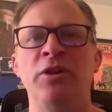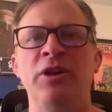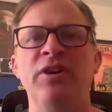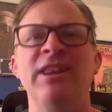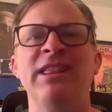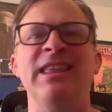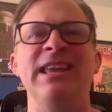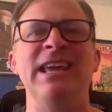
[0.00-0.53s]
They're
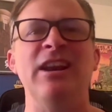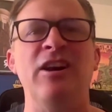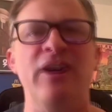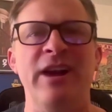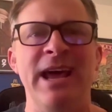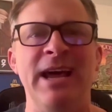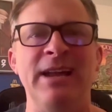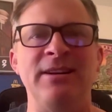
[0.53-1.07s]
in the
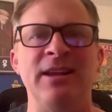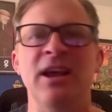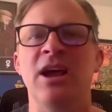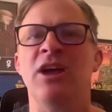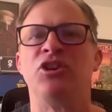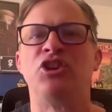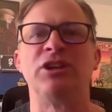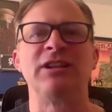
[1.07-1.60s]
internet,
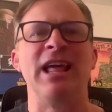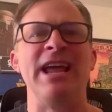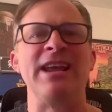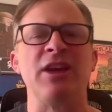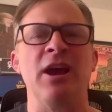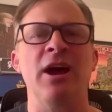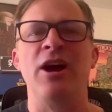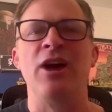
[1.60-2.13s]
just
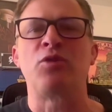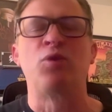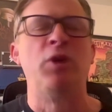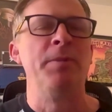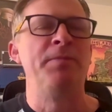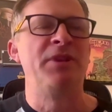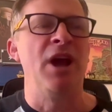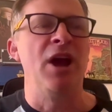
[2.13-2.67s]
like
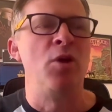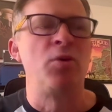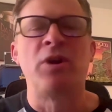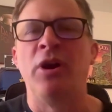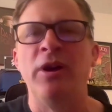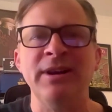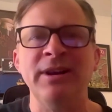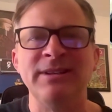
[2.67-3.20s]

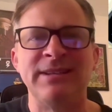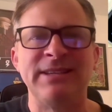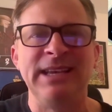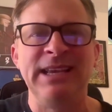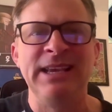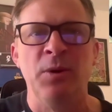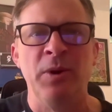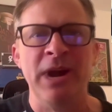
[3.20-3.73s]

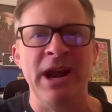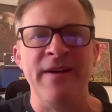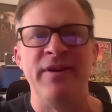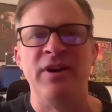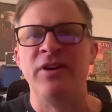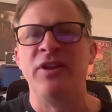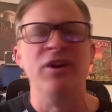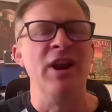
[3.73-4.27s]
cryptocurrency or
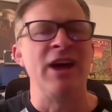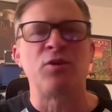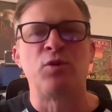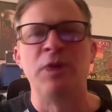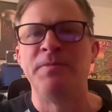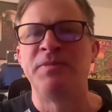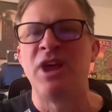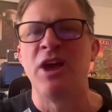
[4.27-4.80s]
whatever. They're not
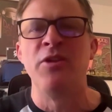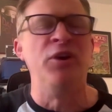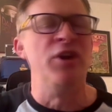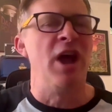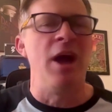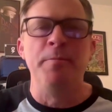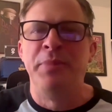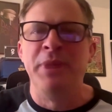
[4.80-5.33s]
crypto. They're
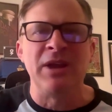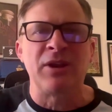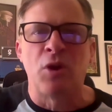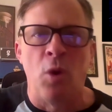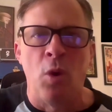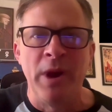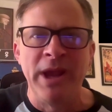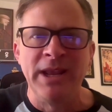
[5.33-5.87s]
not
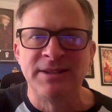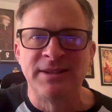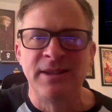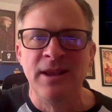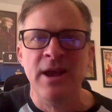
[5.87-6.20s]
Bitcoins.